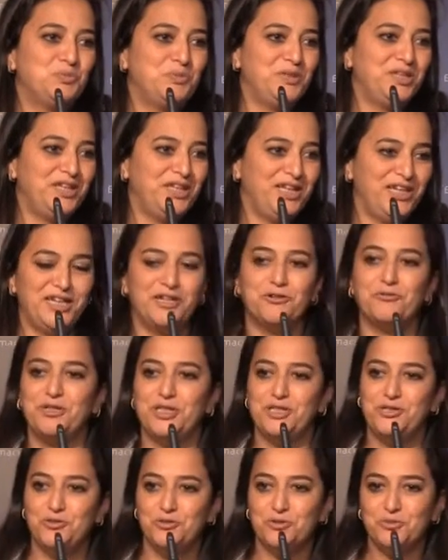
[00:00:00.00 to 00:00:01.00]
be here
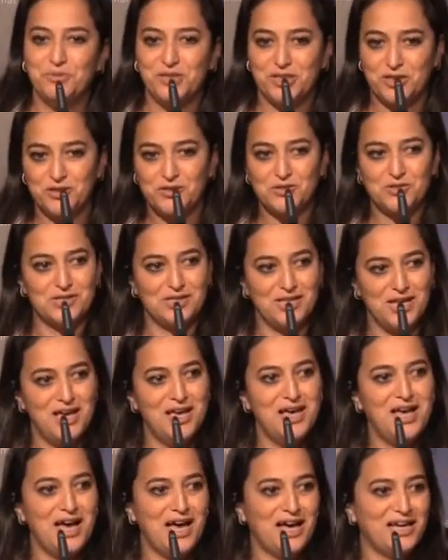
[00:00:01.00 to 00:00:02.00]
with you because
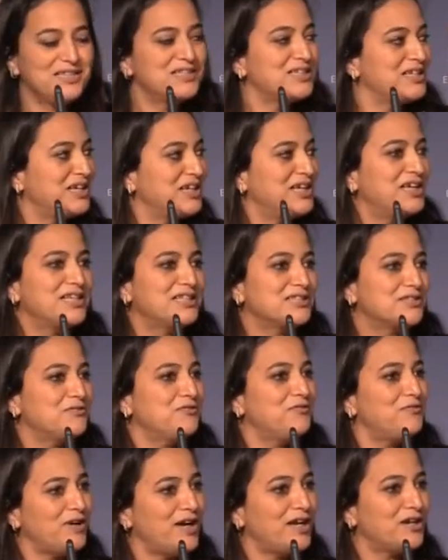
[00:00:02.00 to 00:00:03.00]
I think he's a
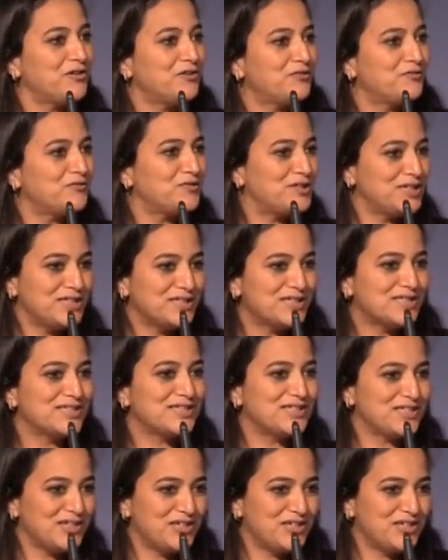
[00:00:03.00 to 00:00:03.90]
fan of this,